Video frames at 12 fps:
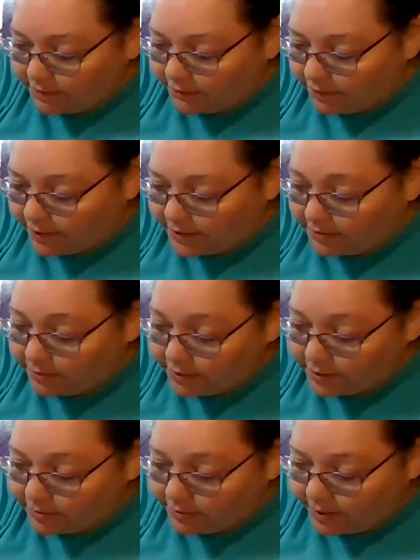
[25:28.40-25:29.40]
Okay, find
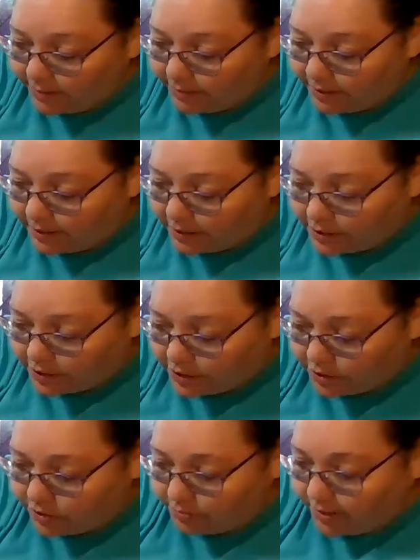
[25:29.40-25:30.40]
somewhere else to put that pin. It's
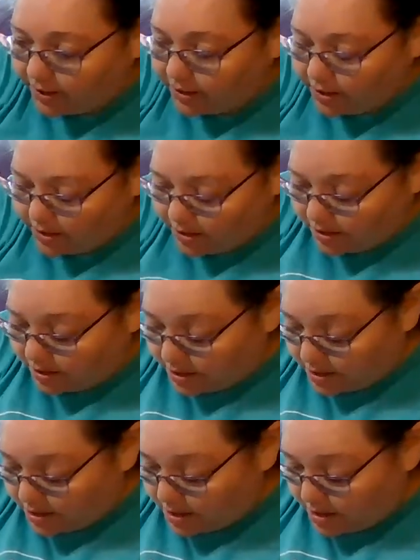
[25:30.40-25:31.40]
just too big.
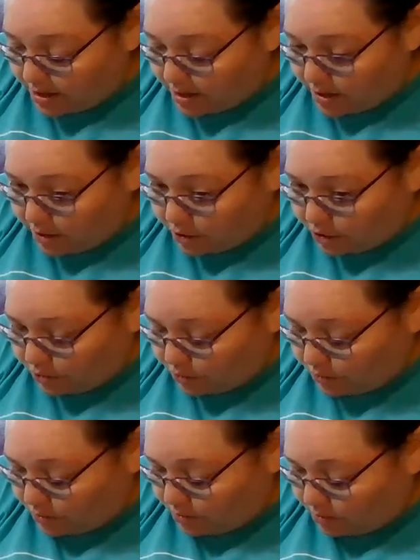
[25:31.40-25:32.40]

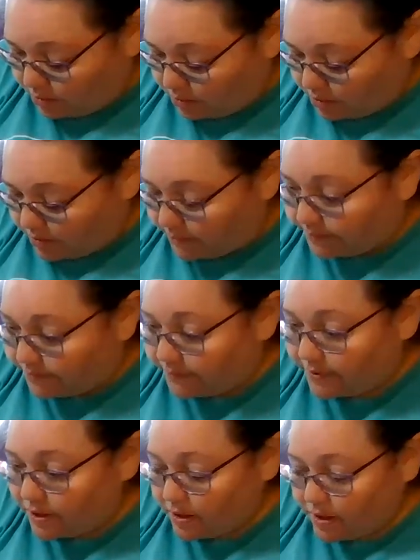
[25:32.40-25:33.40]
Too long.
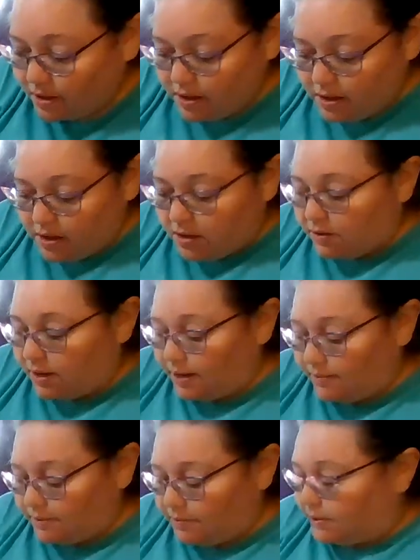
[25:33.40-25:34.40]

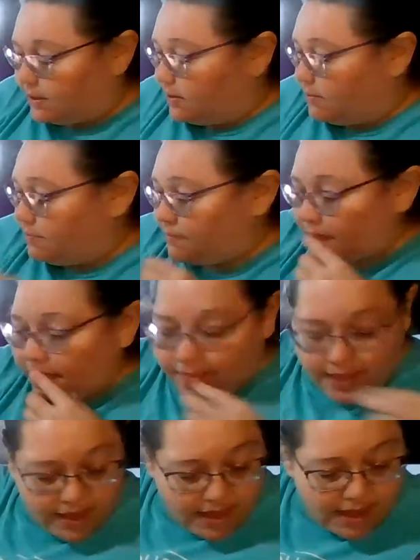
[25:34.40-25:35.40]
Okay, so here we go.
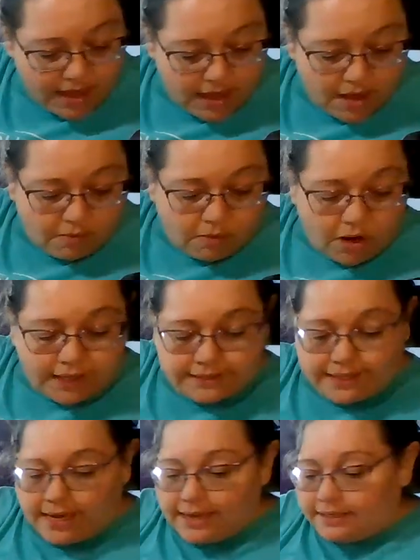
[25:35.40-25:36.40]

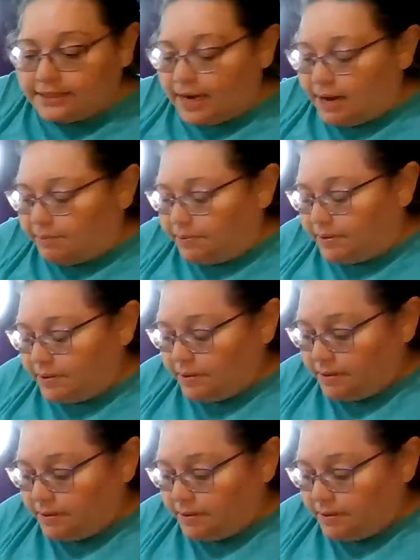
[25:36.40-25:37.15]
Wallace, get in the tub.